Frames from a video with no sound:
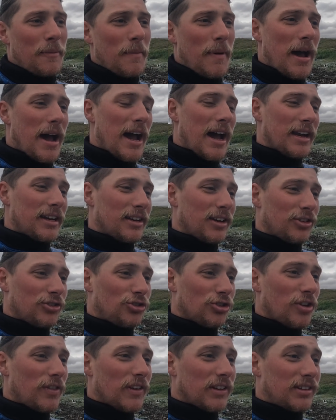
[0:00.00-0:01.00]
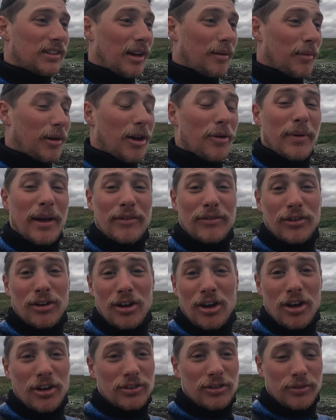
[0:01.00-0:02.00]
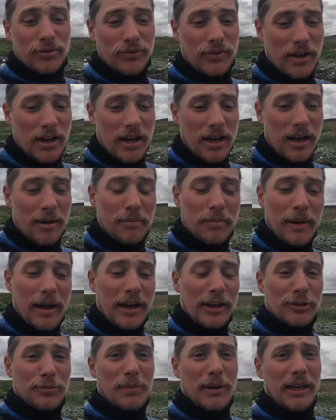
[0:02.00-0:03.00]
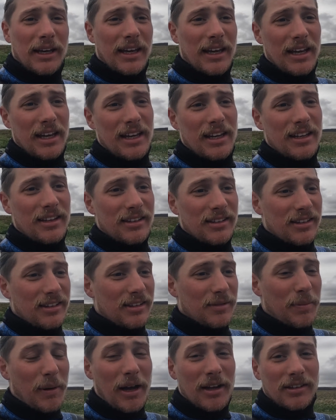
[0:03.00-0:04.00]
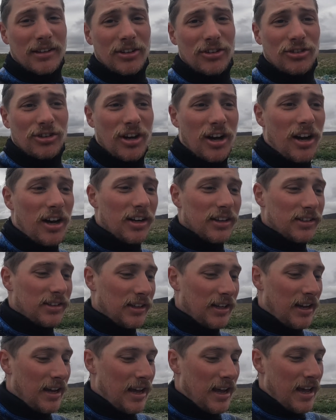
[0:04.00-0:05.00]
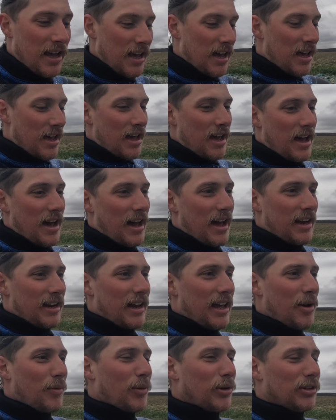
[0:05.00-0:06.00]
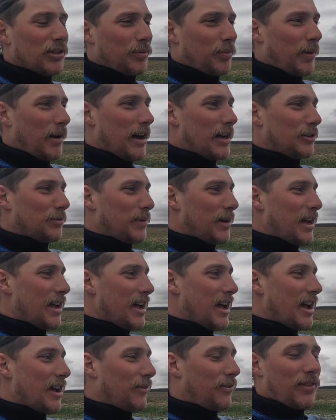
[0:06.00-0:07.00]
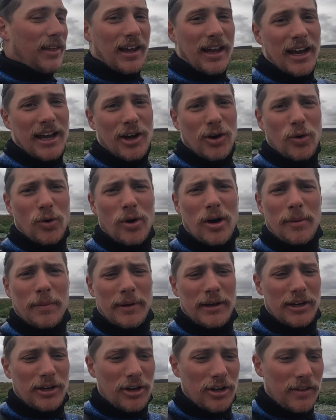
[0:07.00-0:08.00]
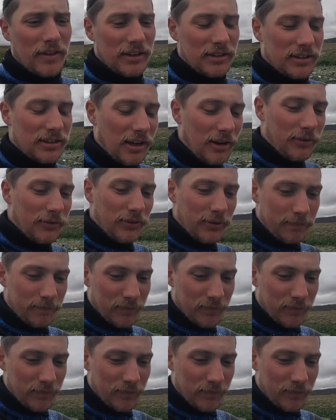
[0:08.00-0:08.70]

And during the summer we have lots of humpbacks, minkies, basking sharks, and it wouldn't surprise me if they get caught up in a lot of this stuff.